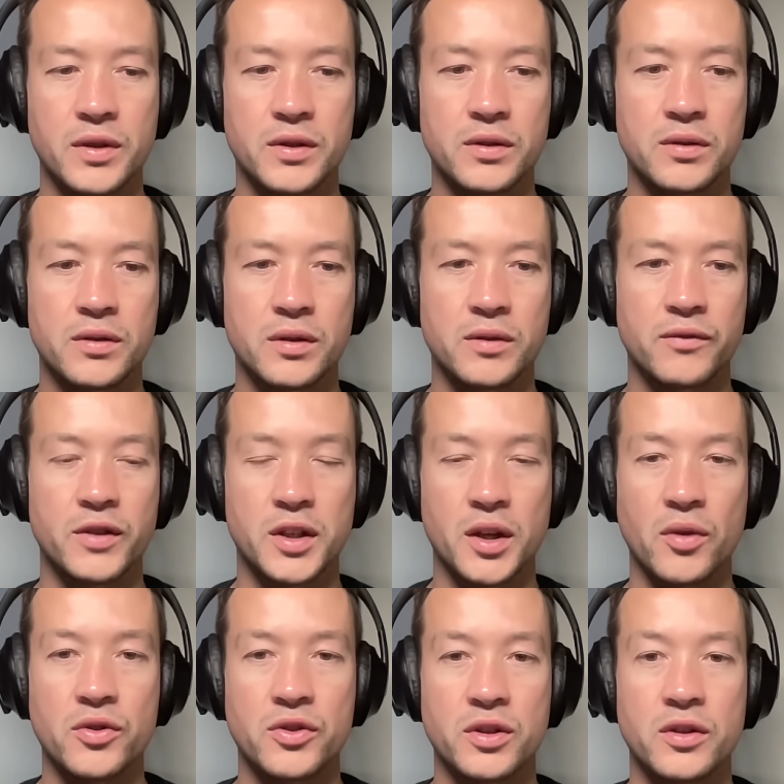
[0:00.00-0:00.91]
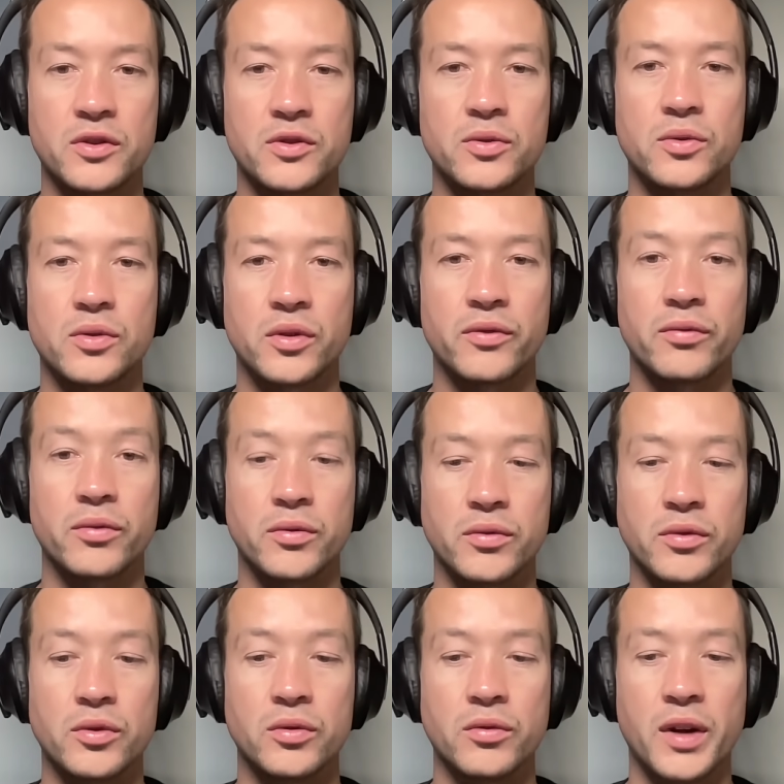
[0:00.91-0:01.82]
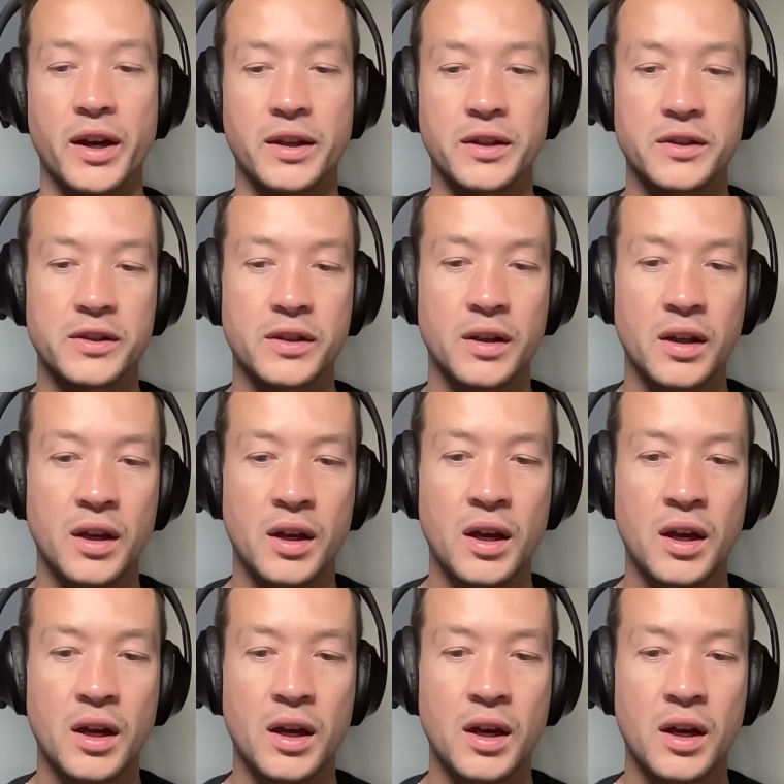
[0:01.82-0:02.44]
This video is going to talk through your rights.